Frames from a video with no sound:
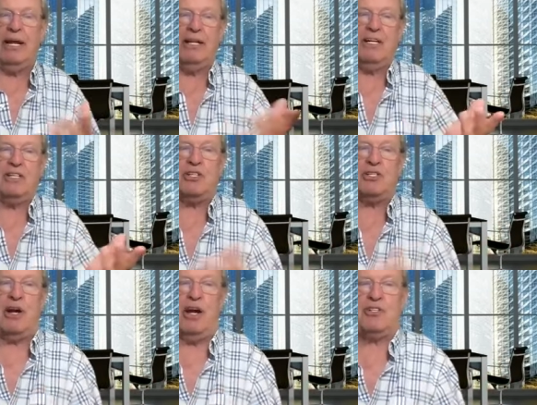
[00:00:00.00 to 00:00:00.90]
And, and
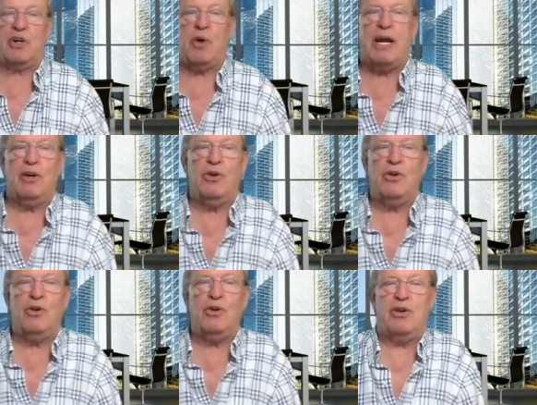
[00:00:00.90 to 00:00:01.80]
this is a, it's a great
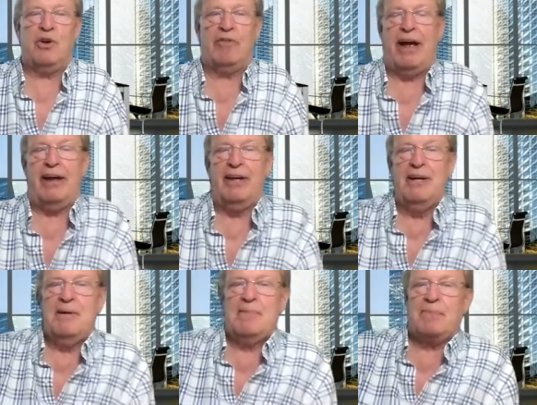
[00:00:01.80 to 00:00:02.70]
learning curve. I,
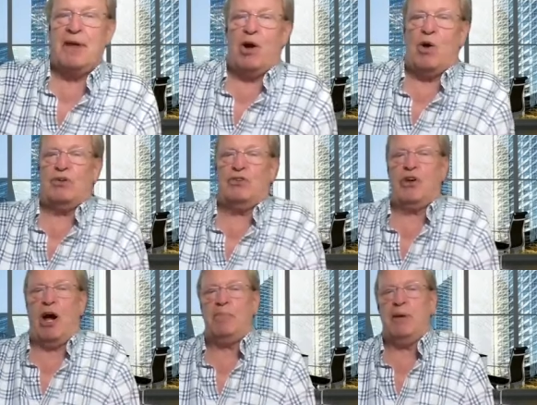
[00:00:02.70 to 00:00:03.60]
I always
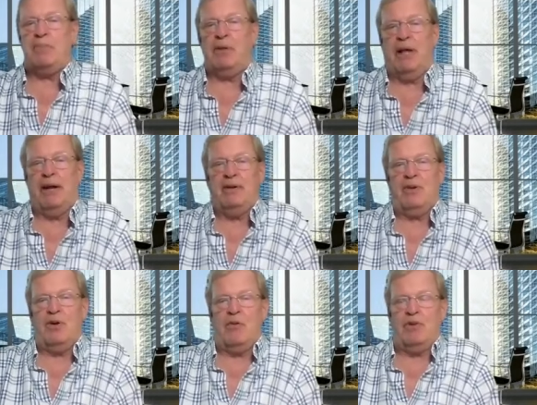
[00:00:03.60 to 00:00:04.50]
taught people that,
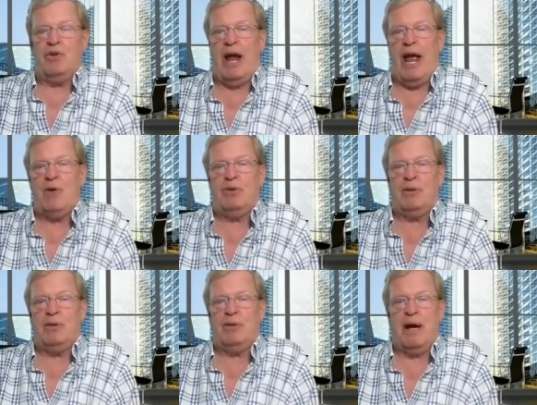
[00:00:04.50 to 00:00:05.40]
you know, if you're
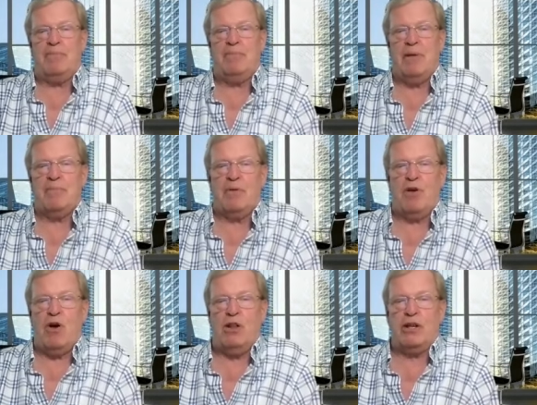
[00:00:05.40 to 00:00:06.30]
hounded by
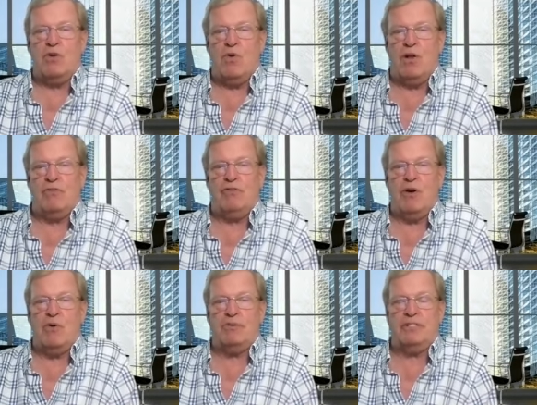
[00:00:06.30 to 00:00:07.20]
people calling you on the
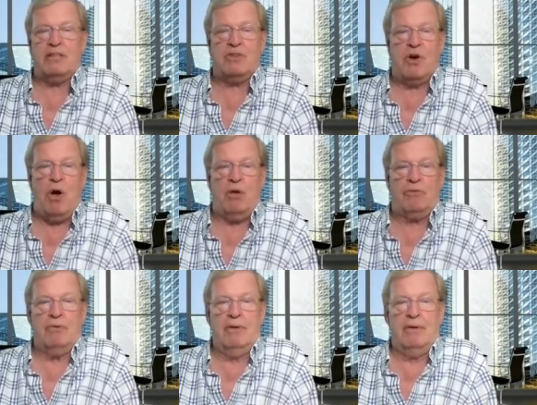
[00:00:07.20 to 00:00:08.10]
phone, take the
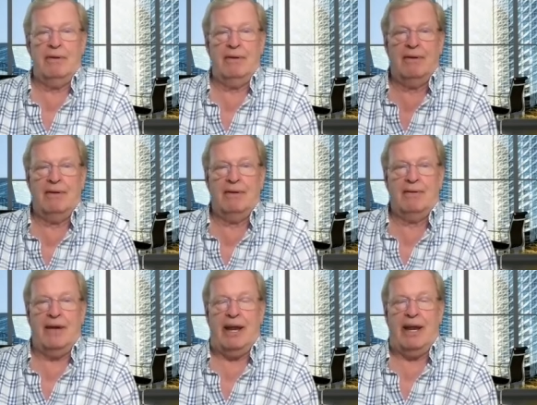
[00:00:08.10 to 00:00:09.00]
calls.
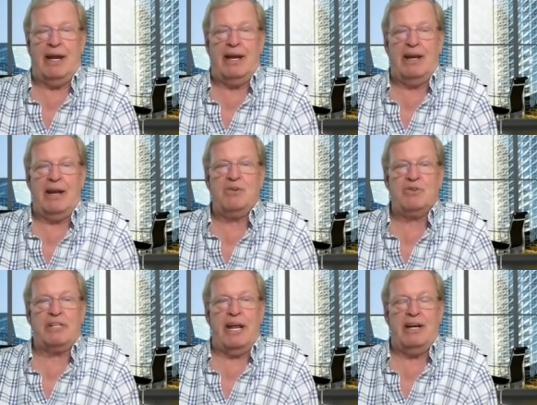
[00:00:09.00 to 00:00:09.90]
And, and, and,
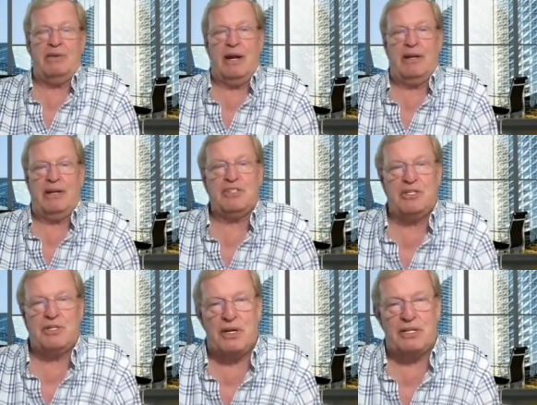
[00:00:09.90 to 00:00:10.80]
understand and
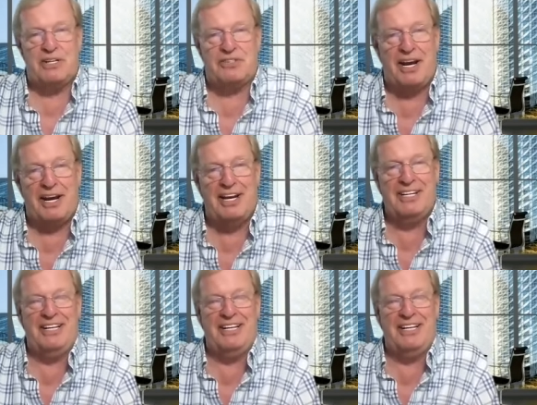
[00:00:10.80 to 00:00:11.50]
listen to what they say.